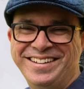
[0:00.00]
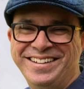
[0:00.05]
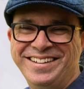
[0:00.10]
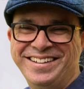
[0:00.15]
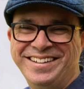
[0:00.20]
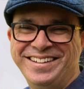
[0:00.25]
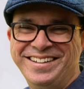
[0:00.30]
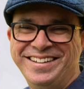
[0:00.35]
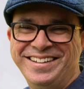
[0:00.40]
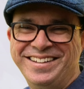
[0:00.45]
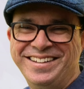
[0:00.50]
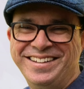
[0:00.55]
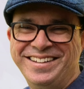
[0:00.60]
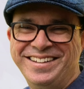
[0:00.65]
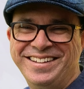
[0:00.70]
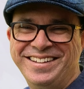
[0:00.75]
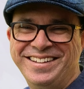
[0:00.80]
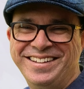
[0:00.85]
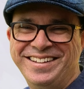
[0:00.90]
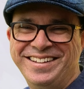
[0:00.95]

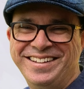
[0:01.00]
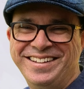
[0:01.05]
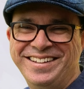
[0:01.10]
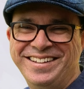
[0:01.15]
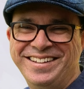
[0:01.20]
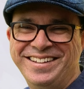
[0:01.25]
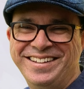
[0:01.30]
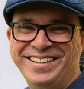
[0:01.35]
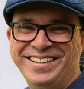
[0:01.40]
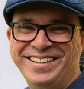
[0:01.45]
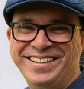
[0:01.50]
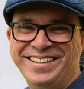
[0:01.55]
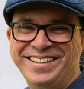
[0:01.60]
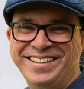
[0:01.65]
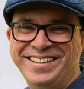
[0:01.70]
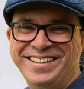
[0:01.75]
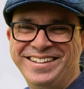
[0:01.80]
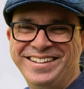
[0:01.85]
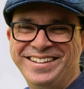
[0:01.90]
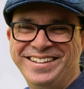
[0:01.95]

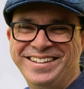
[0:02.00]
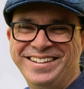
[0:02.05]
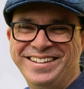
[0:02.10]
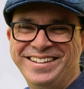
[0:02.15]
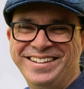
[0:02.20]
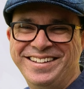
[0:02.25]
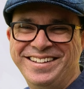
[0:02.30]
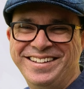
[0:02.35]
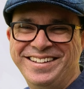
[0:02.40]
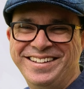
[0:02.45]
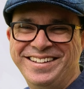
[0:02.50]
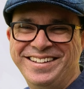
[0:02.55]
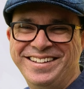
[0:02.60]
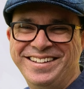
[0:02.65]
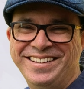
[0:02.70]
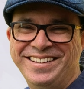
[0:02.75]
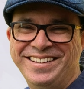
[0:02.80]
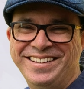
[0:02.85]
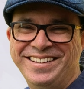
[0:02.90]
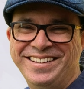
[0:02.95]

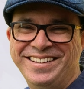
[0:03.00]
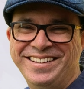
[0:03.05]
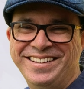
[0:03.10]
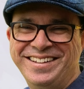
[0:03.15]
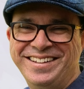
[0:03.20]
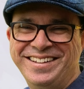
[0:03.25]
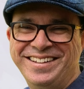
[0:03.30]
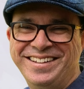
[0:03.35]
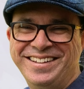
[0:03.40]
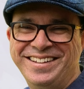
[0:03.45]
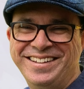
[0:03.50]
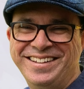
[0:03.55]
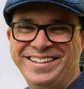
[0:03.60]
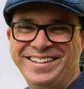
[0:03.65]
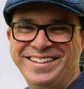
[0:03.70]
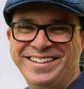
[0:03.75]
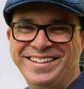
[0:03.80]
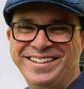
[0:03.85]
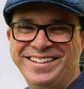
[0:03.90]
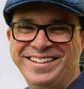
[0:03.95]

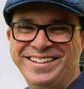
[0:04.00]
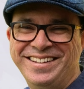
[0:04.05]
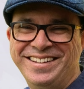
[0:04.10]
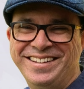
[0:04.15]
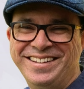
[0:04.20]
This is a still picture; no speech is visible.